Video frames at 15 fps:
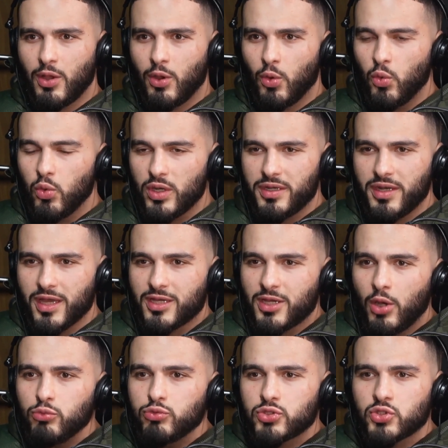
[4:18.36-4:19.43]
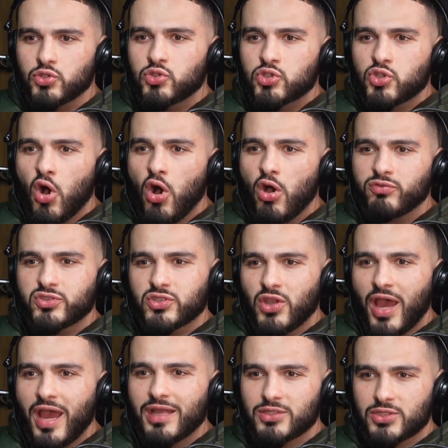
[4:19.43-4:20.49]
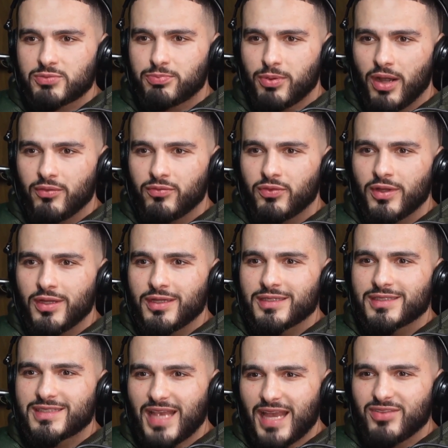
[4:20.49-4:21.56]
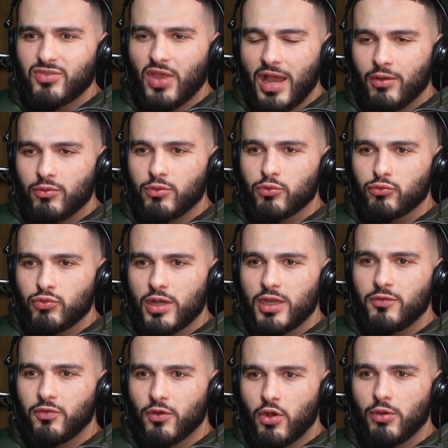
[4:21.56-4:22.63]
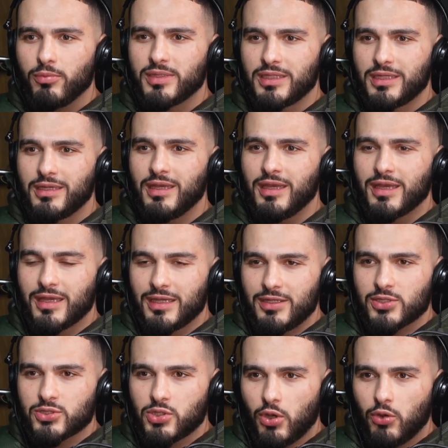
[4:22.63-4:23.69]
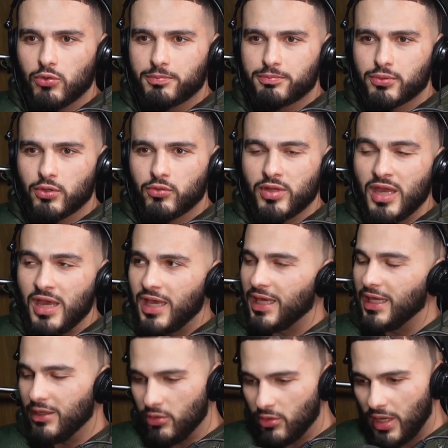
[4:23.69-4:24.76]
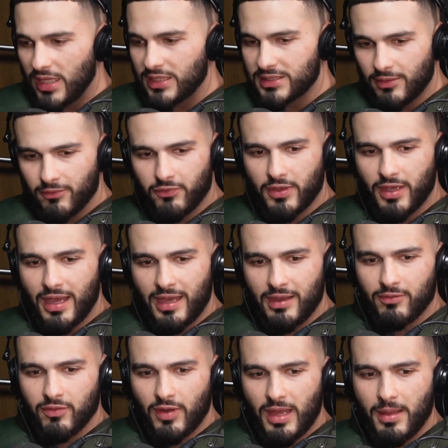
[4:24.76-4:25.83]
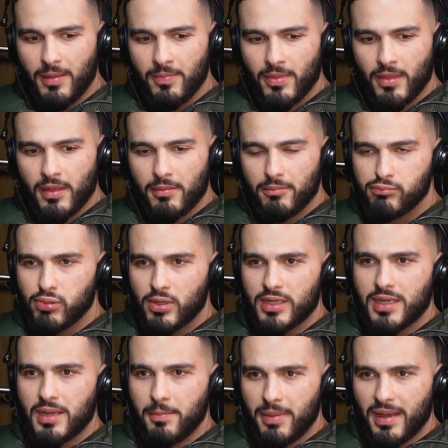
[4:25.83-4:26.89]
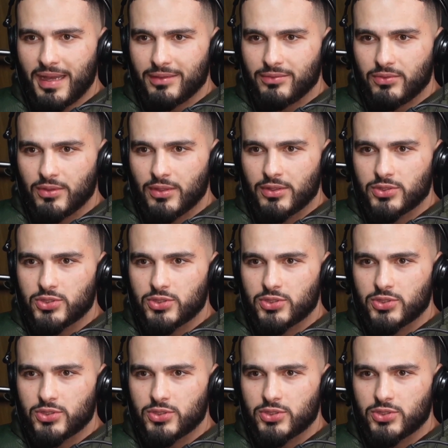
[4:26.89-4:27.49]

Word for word: all in their coats and scarves and hats, bruv, sat down ready for comedy in this cold brewery. It looked like something out of, like, Breaking Bad.